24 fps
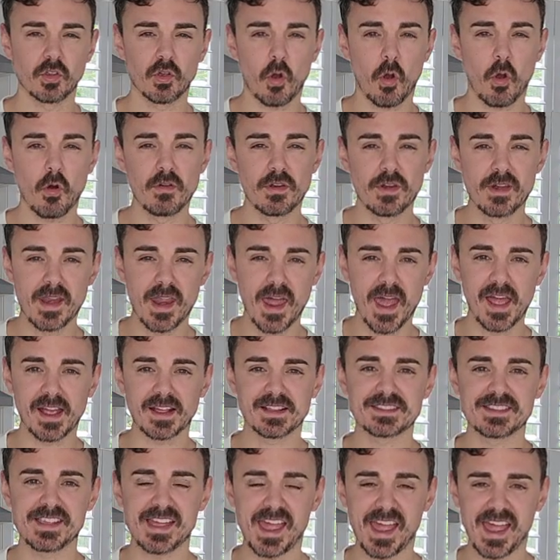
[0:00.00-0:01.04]
Your
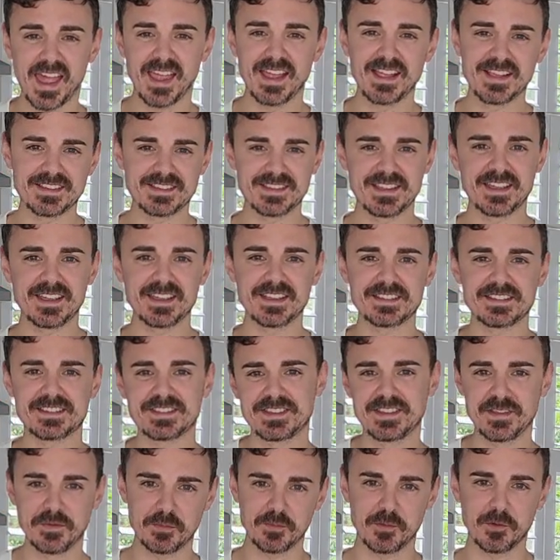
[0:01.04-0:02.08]
next easy,
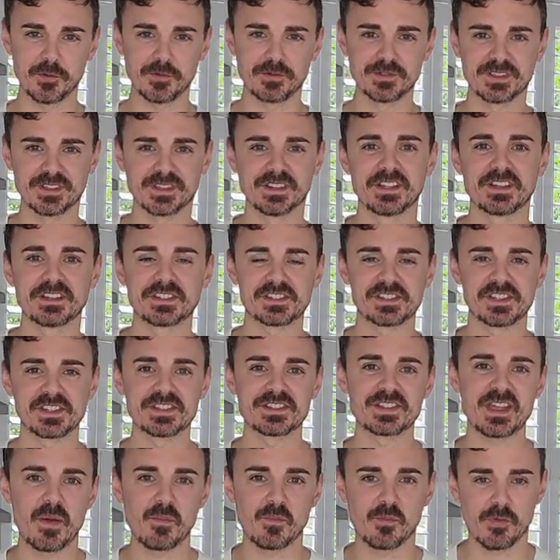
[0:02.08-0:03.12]
simple,
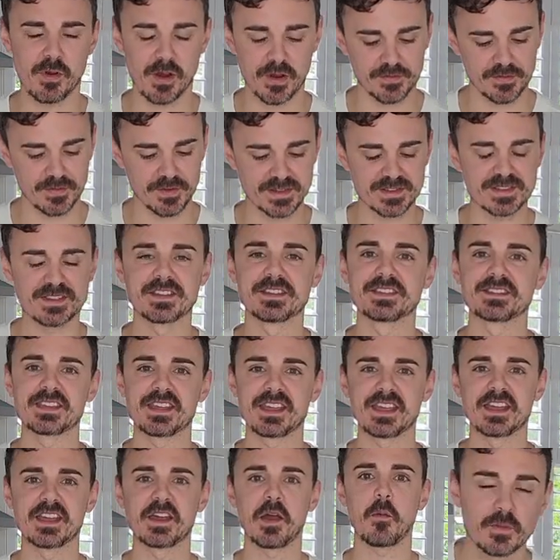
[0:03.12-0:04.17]
delicious breakfast is
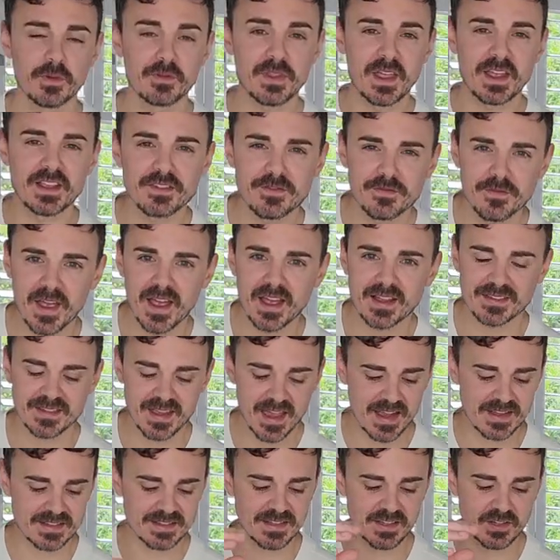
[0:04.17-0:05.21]
here with these
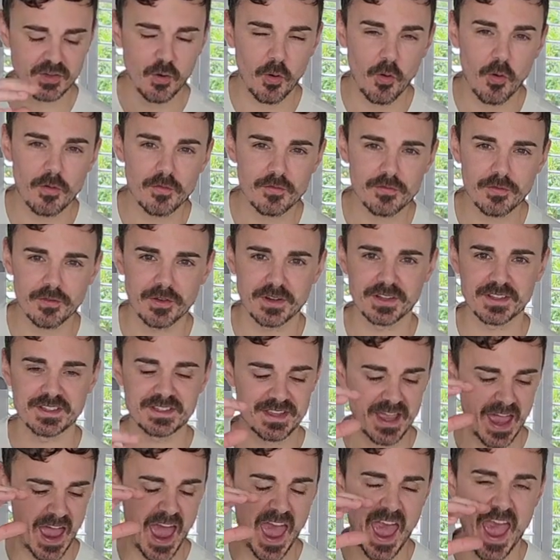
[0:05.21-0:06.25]
fantastic corn
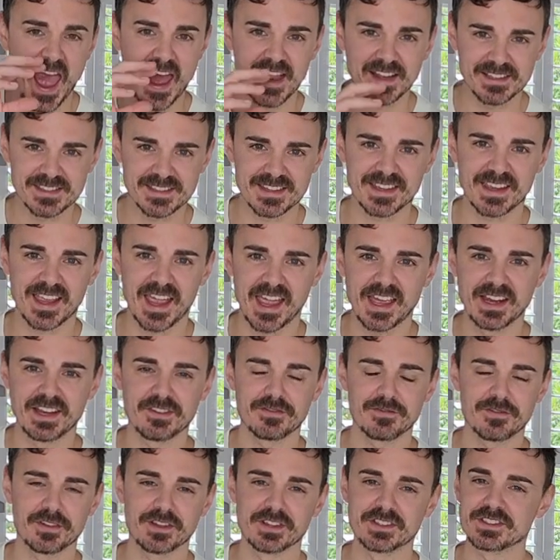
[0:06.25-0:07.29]
fritters and zucchini
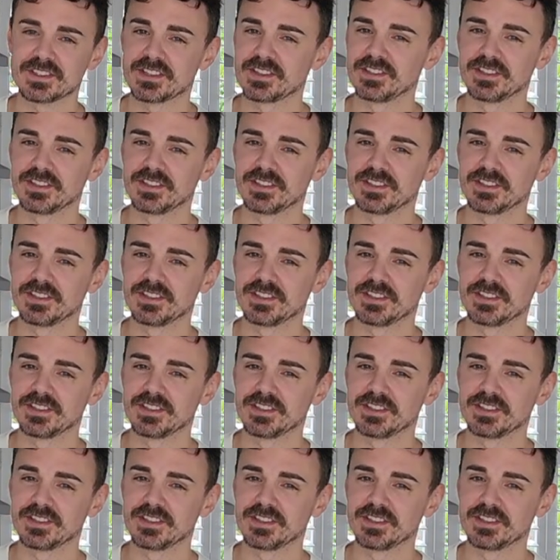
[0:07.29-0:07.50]
fritters.